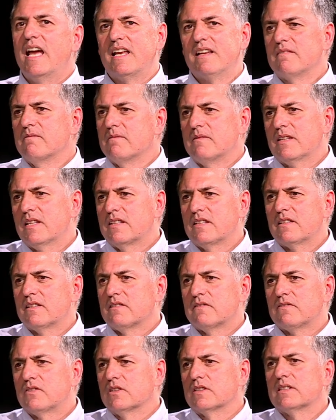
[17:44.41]
And this is the
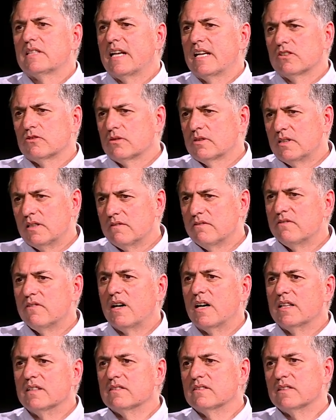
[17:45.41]
first house he
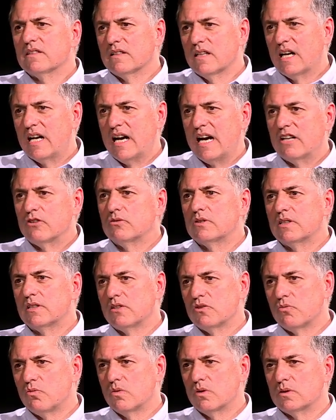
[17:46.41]
finds, a mm-hmm. house in
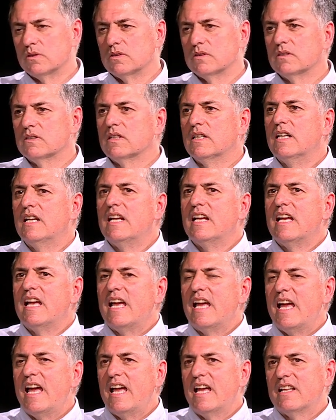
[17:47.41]
the woods.
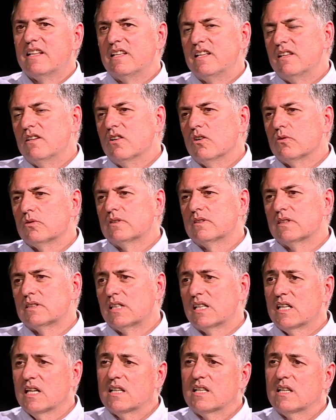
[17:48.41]
And he holds a
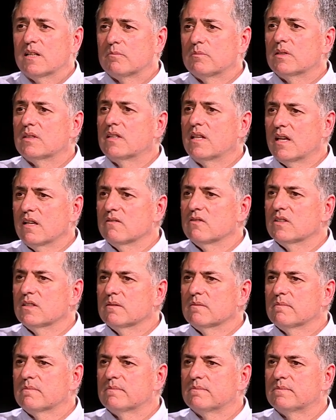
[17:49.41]
gun up to David.
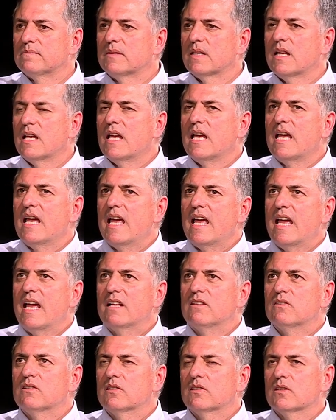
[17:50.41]

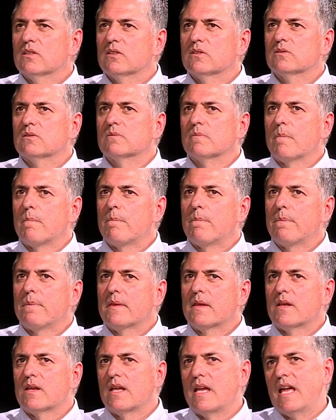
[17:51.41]
And so,
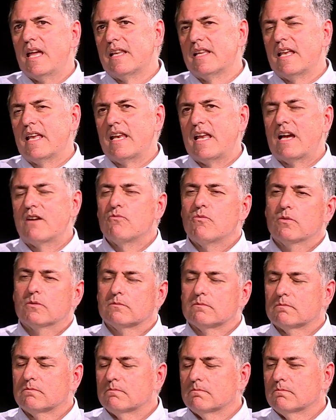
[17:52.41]
and, and I won't
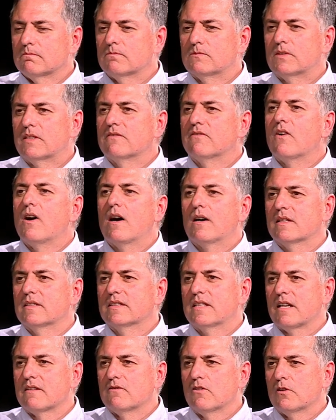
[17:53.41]

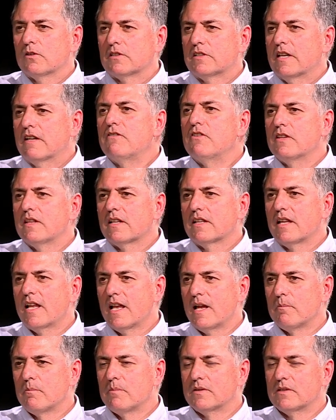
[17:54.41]
divulge everything that
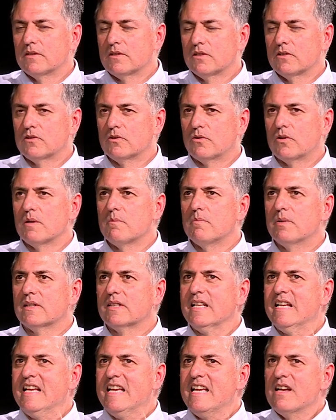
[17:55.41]
happens in the right. story, but
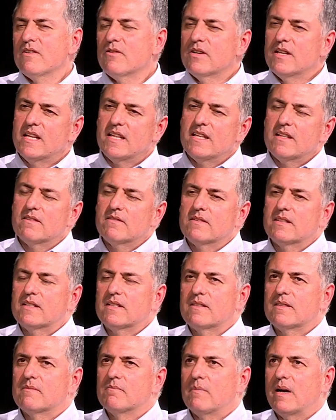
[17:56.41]
it,
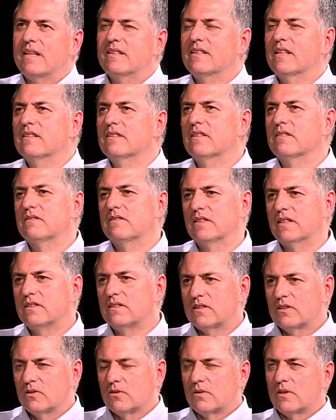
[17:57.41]
uh, my sense of this
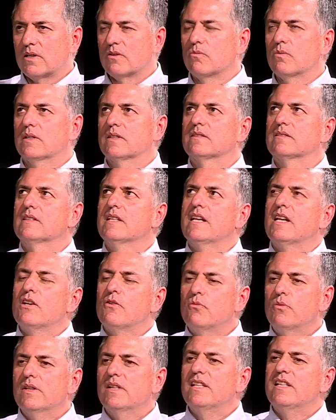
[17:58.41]
story was
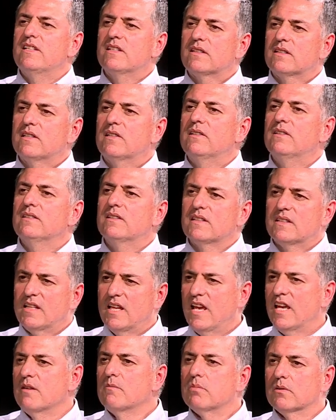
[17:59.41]
really to turn the
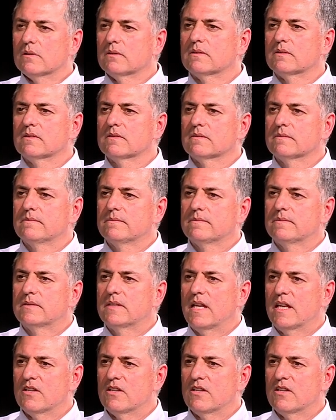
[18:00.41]
tables mm -hmm.